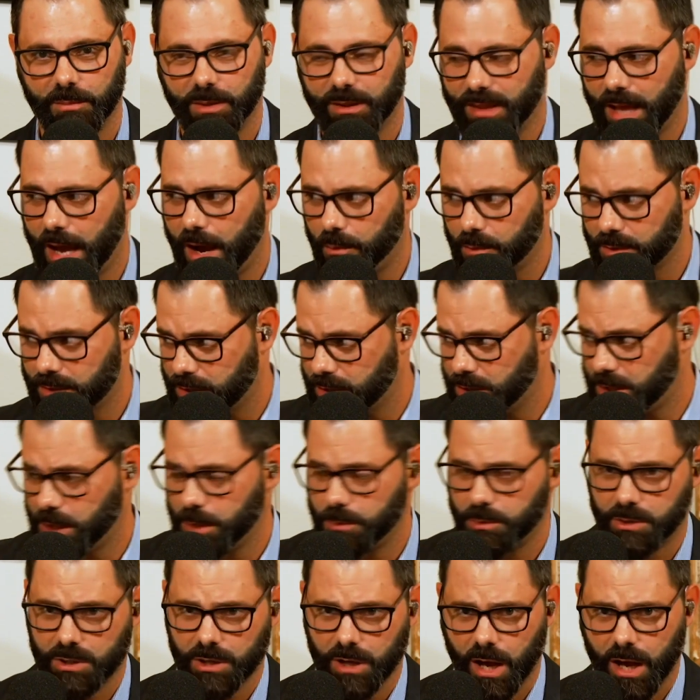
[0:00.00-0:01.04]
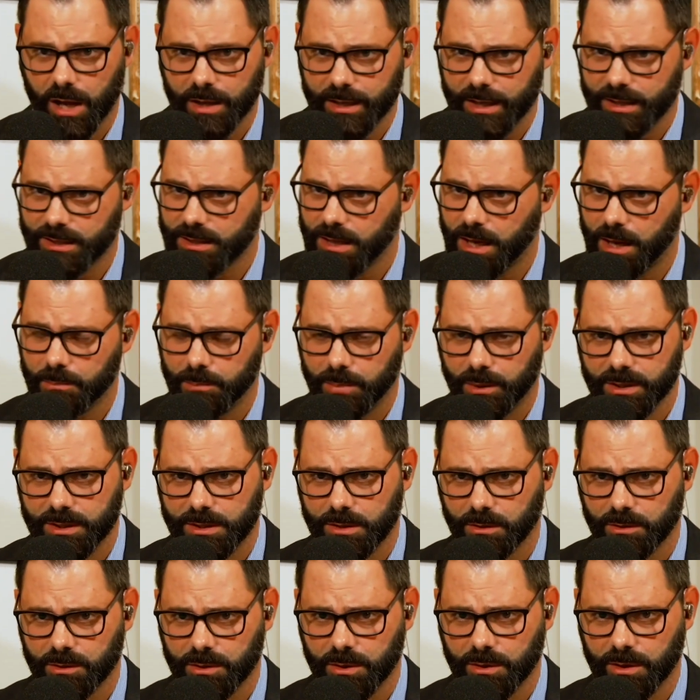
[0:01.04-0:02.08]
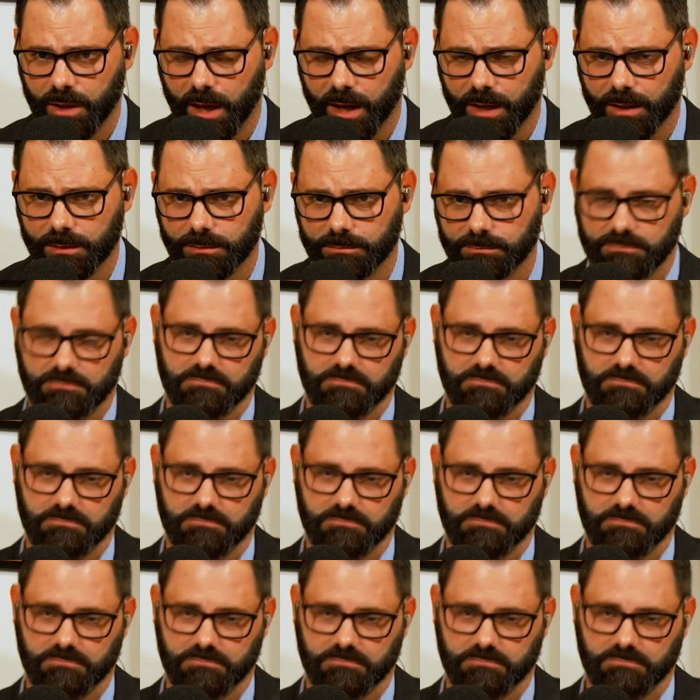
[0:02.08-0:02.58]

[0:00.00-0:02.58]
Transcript: but that was a cheap shot. Next time, please don't do that.